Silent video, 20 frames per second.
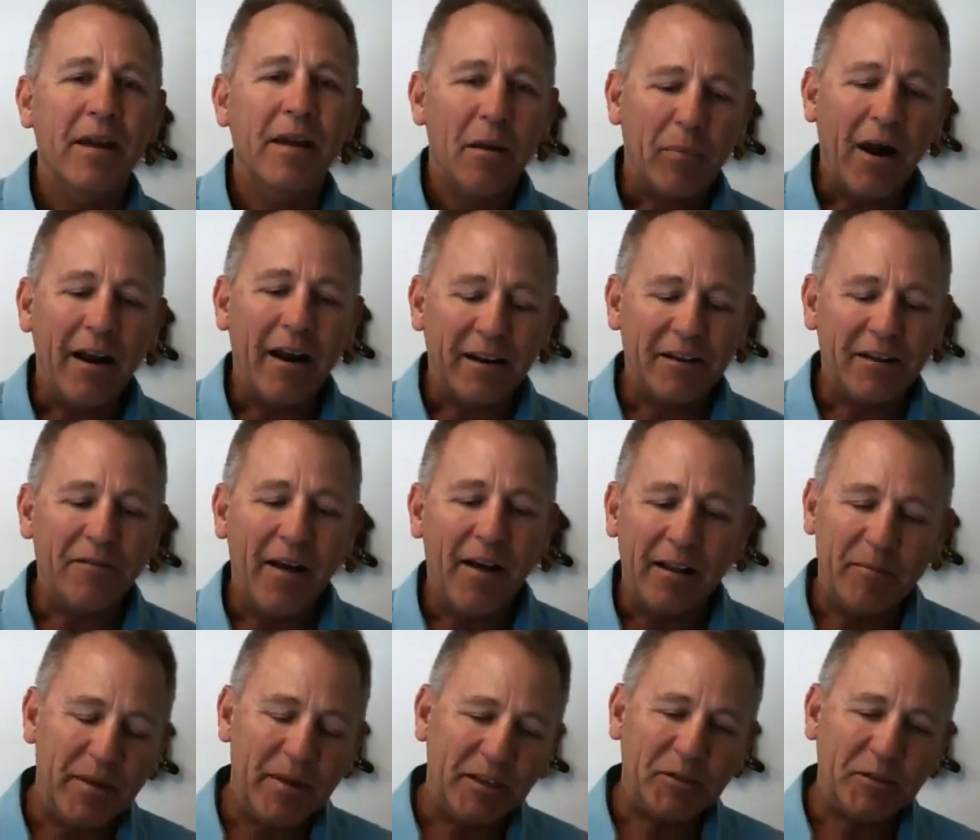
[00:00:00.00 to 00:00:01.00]
product
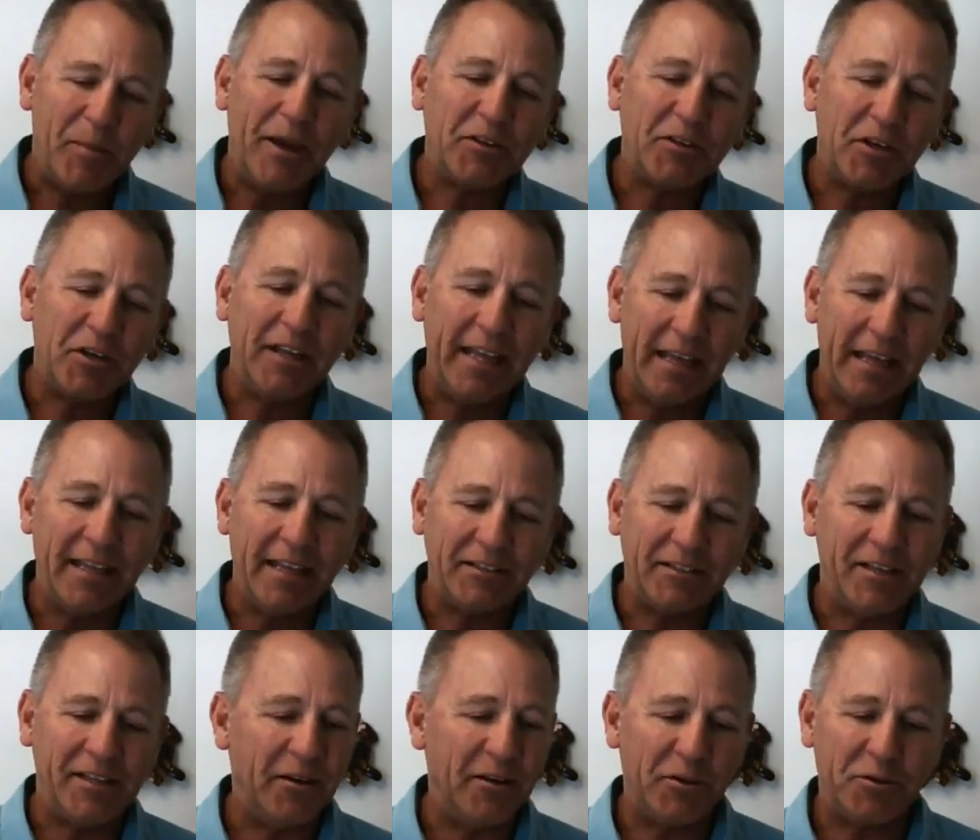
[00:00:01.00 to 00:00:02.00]
development, especially in this
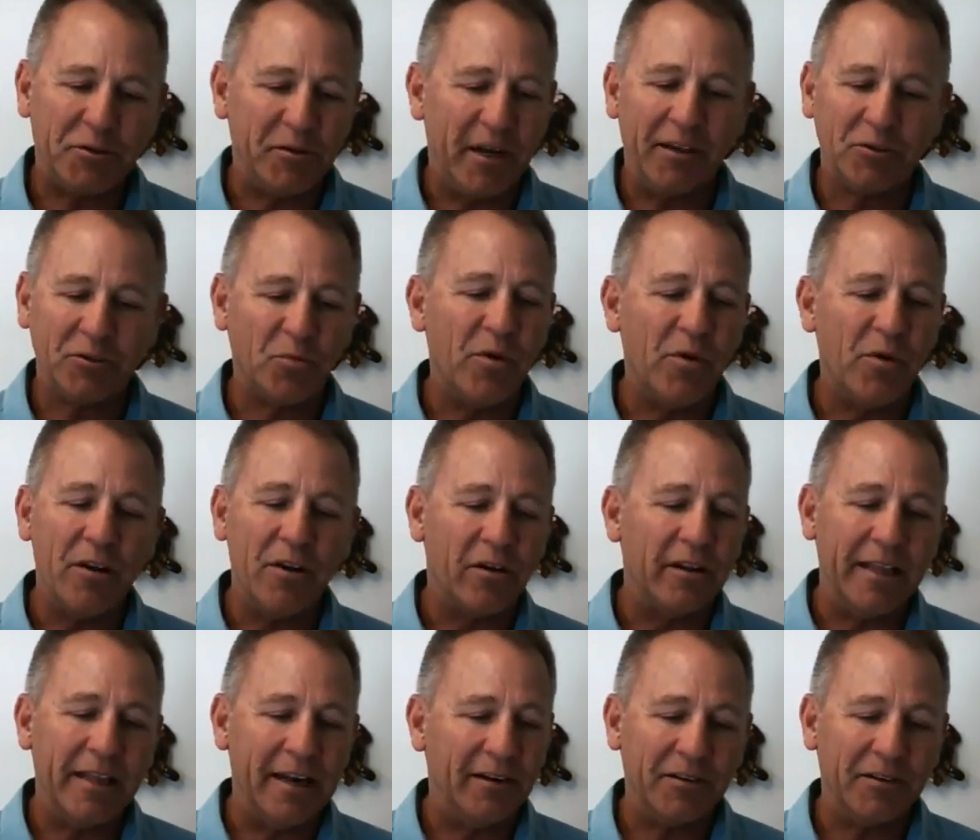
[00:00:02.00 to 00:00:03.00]
industry, because window
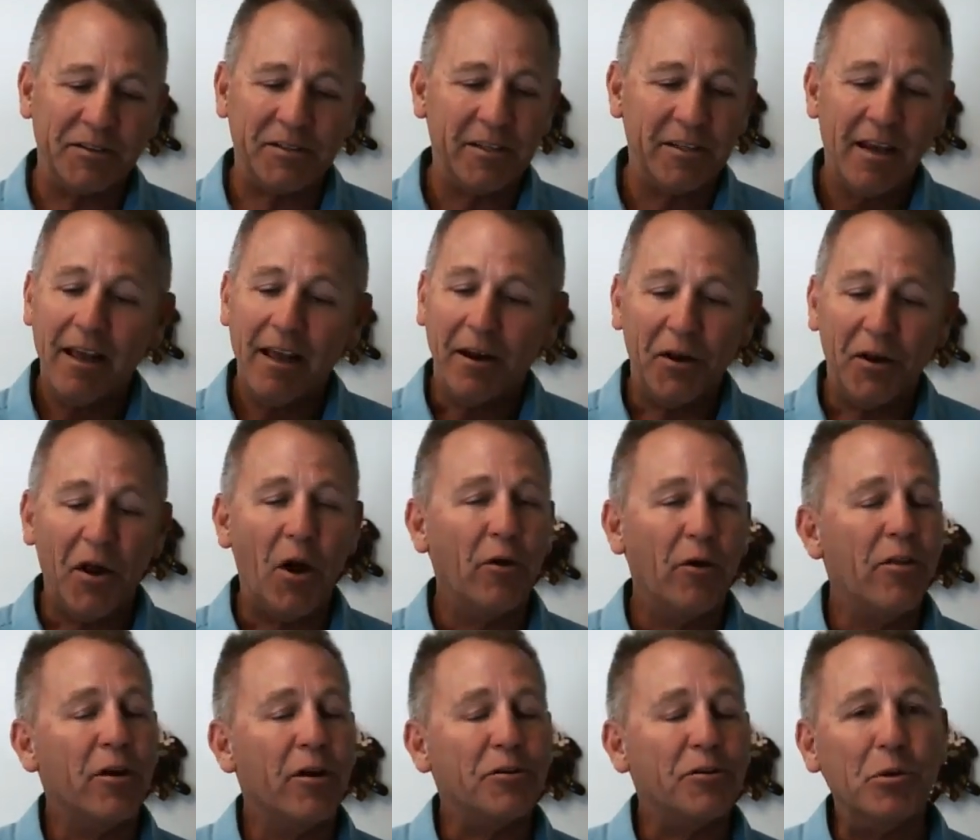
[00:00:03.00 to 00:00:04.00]
cleaners know
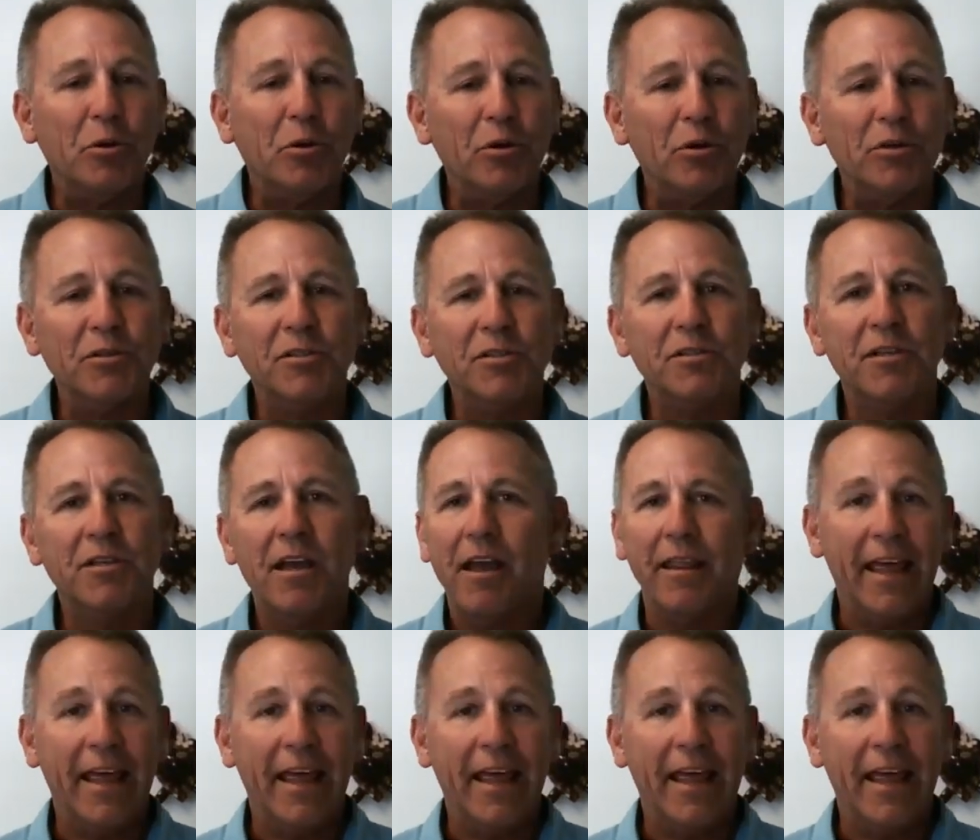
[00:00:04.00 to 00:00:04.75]
their tools,